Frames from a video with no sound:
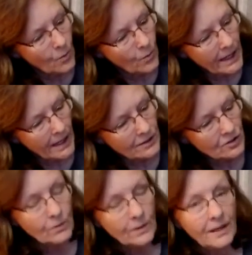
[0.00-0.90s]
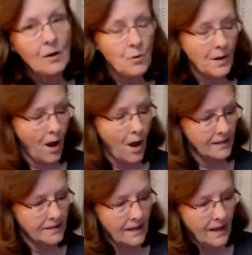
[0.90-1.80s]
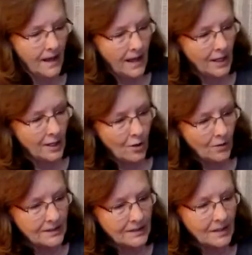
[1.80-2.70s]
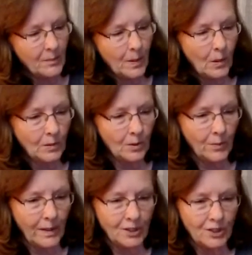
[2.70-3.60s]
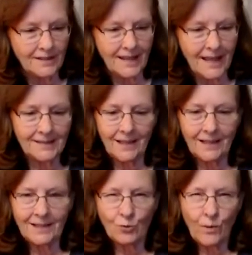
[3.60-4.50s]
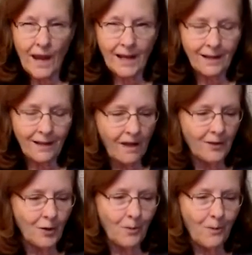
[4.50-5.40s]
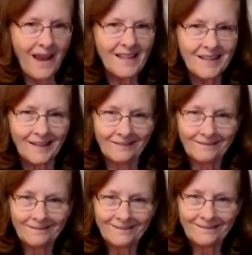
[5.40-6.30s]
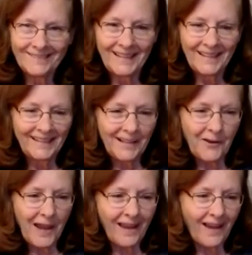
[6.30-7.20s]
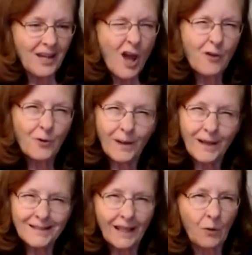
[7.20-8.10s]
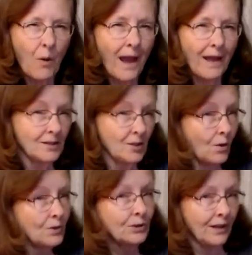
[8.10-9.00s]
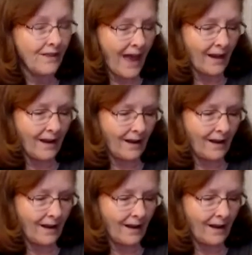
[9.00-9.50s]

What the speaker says: we get to an equinox, and notice that the polar regions, that sun is right along the horizon. Okay, another reason why it's colder at that